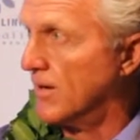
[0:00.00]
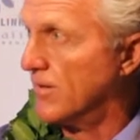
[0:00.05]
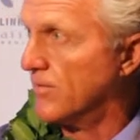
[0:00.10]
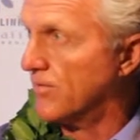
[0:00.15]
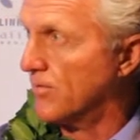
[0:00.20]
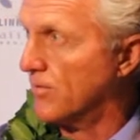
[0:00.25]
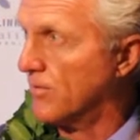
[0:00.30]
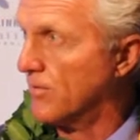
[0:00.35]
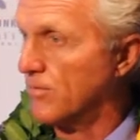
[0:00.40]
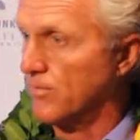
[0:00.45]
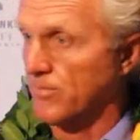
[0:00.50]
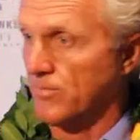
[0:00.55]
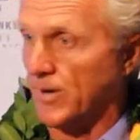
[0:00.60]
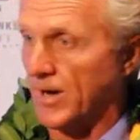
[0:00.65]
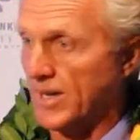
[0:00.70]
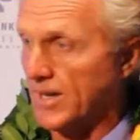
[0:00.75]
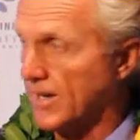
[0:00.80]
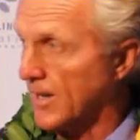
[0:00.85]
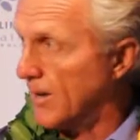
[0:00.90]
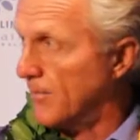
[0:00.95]
for
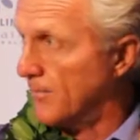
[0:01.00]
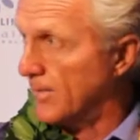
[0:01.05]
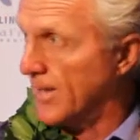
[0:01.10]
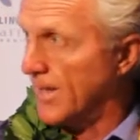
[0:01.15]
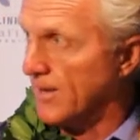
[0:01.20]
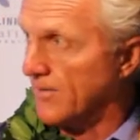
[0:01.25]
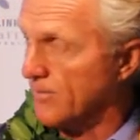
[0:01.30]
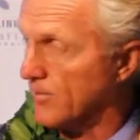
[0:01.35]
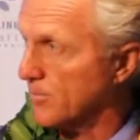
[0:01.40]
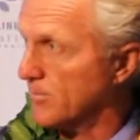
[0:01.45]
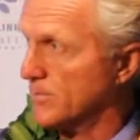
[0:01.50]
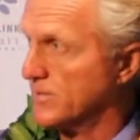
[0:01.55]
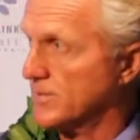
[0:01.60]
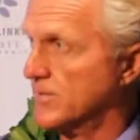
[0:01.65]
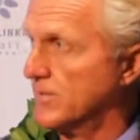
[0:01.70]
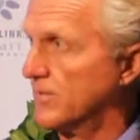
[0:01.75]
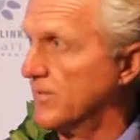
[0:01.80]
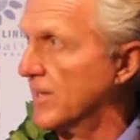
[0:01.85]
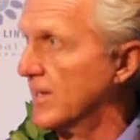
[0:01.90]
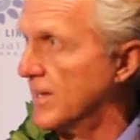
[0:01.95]
my company and for
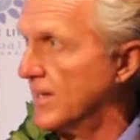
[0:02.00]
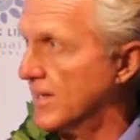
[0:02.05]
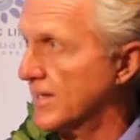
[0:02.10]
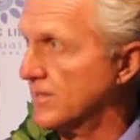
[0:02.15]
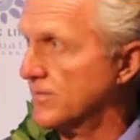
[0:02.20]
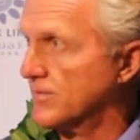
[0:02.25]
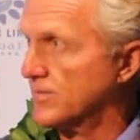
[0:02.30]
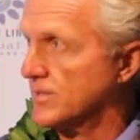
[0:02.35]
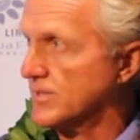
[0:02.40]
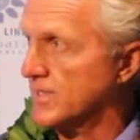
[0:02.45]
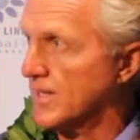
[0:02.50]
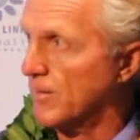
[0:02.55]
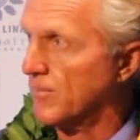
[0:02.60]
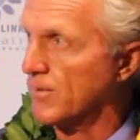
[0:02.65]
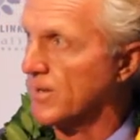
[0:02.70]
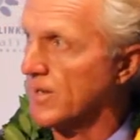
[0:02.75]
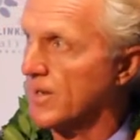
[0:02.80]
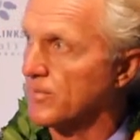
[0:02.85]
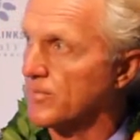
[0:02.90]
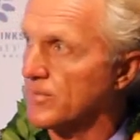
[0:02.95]
Pacific Links for
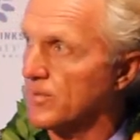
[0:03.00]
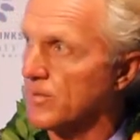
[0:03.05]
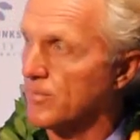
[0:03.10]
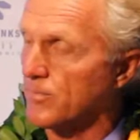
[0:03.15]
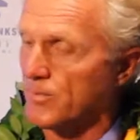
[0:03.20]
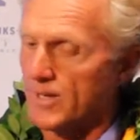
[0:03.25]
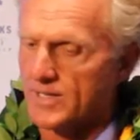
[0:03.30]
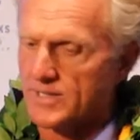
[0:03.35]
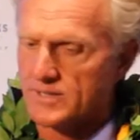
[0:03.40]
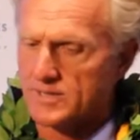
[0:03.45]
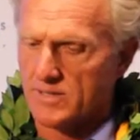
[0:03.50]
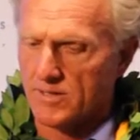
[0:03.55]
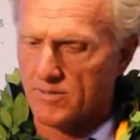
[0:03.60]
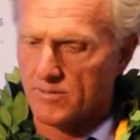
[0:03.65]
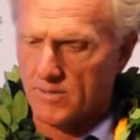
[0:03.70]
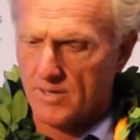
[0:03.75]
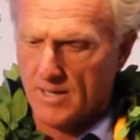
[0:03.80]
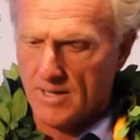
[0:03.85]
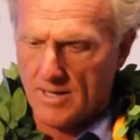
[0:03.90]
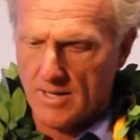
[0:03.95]
stepping up to the plate.
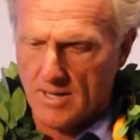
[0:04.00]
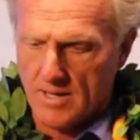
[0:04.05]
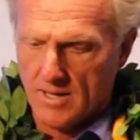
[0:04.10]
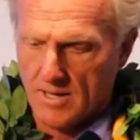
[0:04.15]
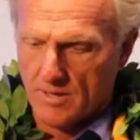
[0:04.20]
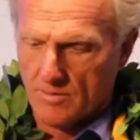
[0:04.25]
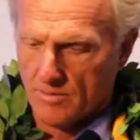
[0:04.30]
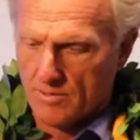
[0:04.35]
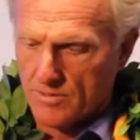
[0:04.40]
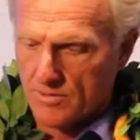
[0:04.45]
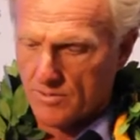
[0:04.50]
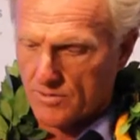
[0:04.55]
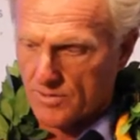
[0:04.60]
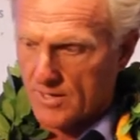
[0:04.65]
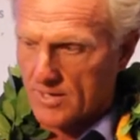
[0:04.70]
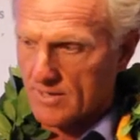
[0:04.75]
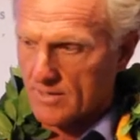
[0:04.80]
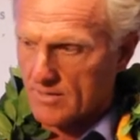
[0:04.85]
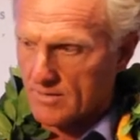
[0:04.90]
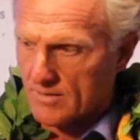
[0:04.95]
So when you
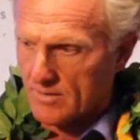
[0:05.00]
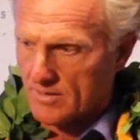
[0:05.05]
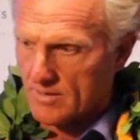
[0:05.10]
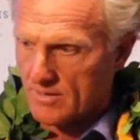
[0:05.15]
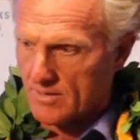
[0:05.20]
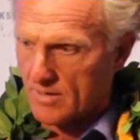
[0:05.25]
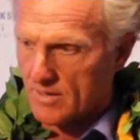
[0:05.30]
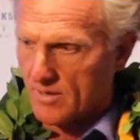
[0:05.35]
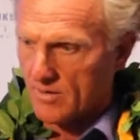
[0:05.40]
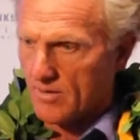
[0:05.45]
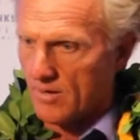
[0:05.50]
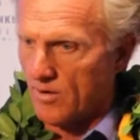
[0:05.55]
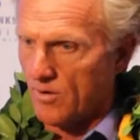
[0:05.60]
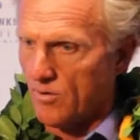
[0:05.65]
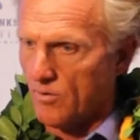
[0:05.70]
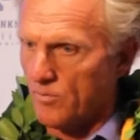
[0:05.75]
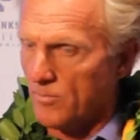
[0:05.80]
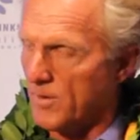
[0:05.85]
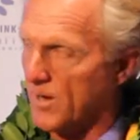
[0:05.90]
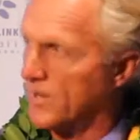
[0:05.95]
think, a
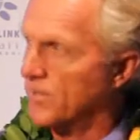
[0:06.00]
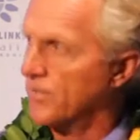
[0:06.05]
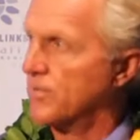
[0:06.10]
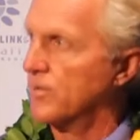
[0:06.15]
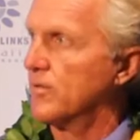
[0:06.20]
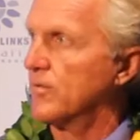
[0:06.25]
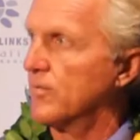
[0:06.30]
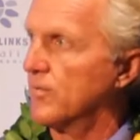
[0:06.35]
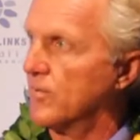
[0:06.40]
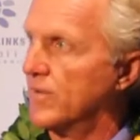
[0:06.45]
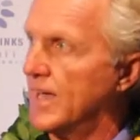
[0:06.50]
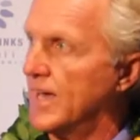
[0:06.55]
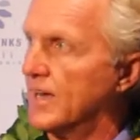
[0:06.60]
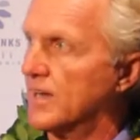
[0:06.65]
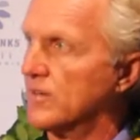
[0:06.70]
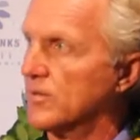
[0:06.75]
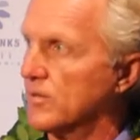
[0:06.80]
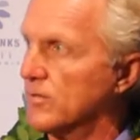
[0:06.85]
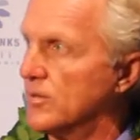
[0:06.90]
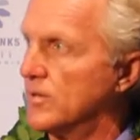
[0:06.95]
whole month without
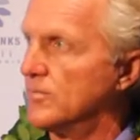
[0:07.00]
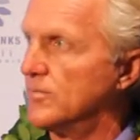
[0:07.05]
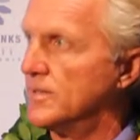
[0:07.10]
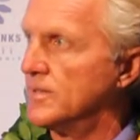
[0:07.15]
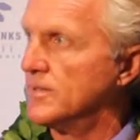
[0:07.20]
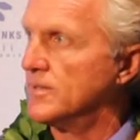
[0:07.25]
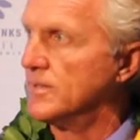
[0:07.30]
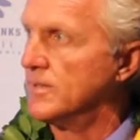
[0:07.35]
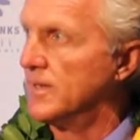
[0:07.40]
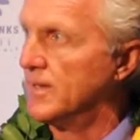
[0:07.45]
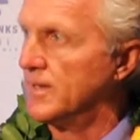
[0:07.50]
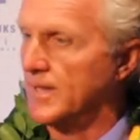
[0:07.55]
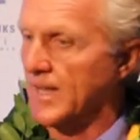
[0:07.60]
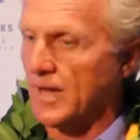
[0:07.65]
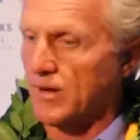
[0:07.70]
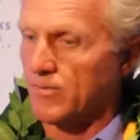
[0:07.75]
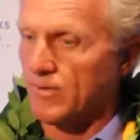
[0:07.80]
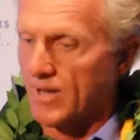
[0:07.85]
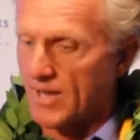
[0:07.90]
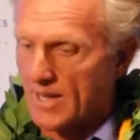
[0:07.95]
a tournament, and
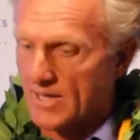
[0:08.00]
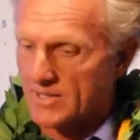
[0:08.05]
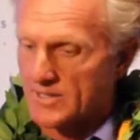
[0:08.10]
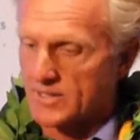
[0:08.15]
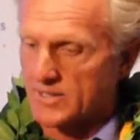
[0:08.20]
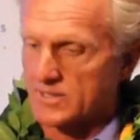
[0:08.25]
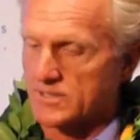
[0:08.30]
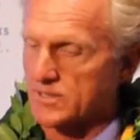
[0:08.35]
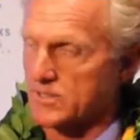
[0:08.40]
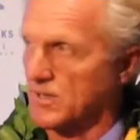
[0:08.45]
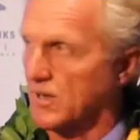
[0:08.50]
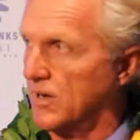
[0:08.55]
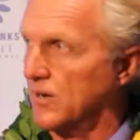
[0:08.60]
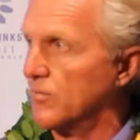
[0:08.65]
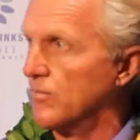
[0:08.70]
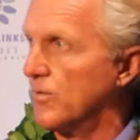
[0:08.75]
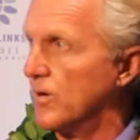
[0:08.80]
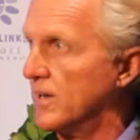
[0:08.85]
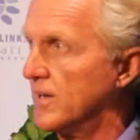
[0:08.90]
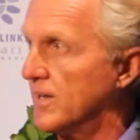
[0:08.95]
now we actually
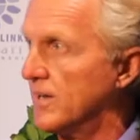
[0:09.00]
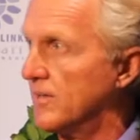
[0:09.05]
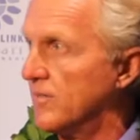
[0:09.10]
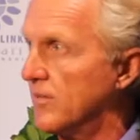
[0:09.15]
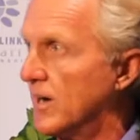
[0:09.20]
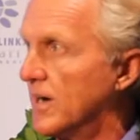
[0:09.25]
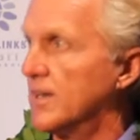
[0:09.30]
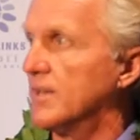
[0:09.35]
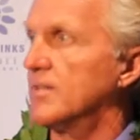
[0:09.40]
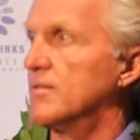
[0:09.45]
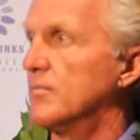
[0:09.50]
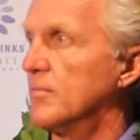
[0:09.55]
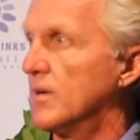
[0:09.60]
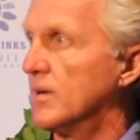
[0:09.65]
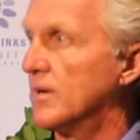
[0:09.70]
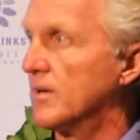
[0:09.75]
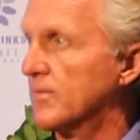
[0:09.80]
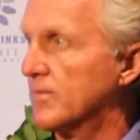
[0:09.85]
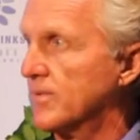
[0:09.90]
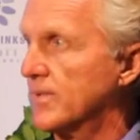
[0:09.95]
slotted one in right in the
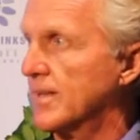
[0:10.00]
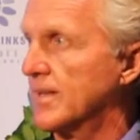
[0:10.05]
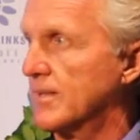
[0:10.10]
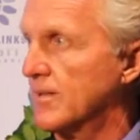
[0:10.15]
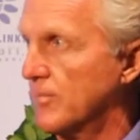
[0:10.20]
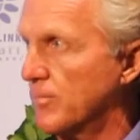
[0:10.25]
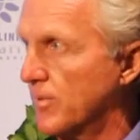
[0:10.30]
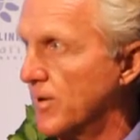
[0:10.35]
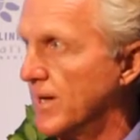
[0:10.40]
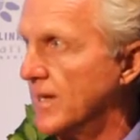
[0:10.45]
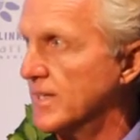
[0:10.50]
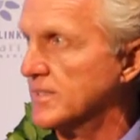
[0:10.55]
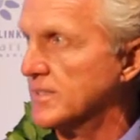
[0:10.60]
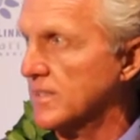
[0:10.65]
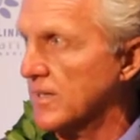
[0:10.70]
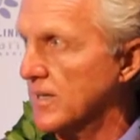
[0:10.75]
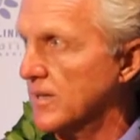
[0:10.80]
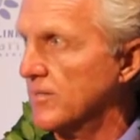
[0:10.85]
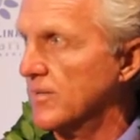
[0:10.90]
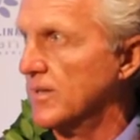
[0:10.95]
middle, the players are
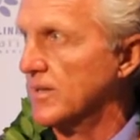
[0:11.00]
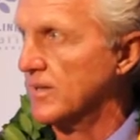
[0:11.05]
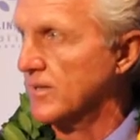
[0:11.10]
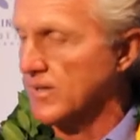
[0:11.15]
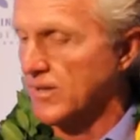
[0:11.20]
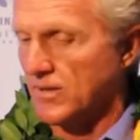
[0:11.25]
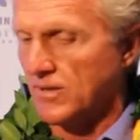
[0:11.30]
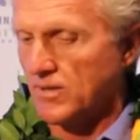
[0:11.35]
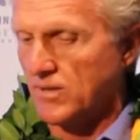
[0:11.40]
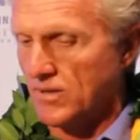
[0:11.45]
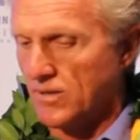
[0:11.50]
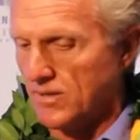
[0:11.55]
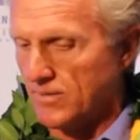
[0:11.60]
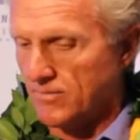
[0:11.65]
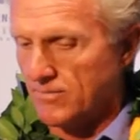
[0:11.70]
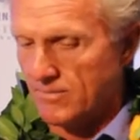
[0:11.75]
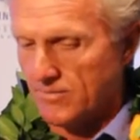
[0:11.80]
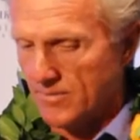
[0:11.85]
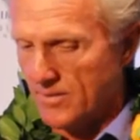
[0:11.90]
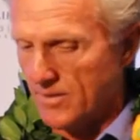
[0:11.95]
going to be,
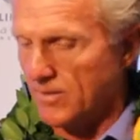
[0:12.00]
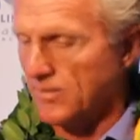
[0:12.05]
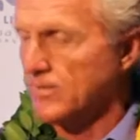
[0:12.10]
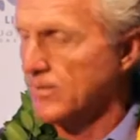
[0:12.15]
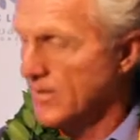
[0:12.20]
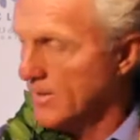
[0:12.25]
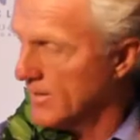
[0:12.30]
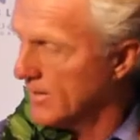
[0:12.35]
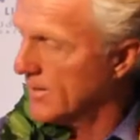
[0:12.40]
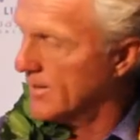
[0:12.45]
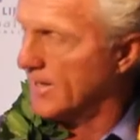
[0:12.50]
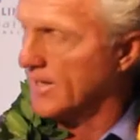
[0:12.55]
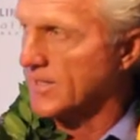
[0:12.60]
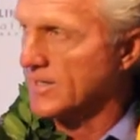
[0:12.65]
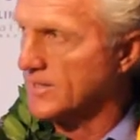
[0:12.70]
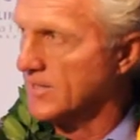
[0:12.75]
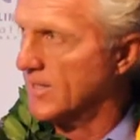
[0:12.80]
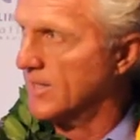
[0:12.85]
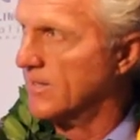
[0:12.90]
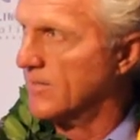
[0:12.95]
like I
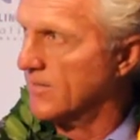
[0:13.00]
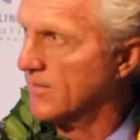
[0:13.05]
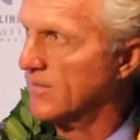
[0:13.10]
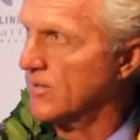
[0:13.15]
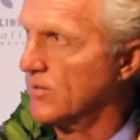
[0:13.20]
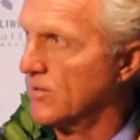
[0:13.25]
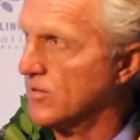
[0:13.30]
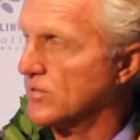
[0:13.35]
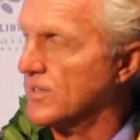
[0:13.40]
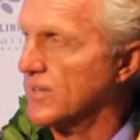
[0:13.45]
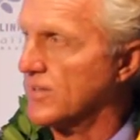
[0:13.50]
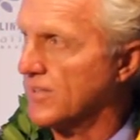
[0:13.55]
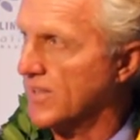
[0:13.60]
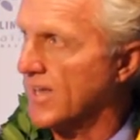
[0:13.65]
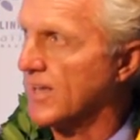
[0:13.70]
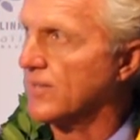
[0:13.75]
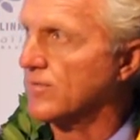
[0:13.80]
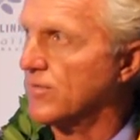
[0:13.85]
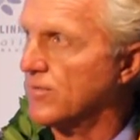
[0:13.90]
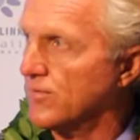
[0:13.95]
said, hugely
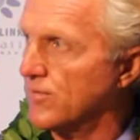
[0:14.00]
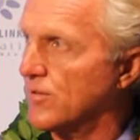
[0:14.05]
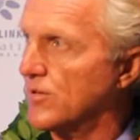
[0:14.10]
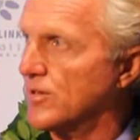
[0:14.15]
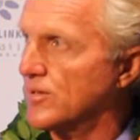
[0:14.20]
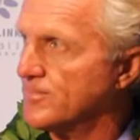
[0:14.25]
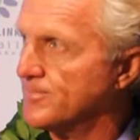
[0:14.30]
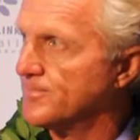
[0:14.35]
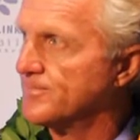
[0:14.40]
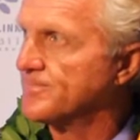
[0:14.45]
thankful for it.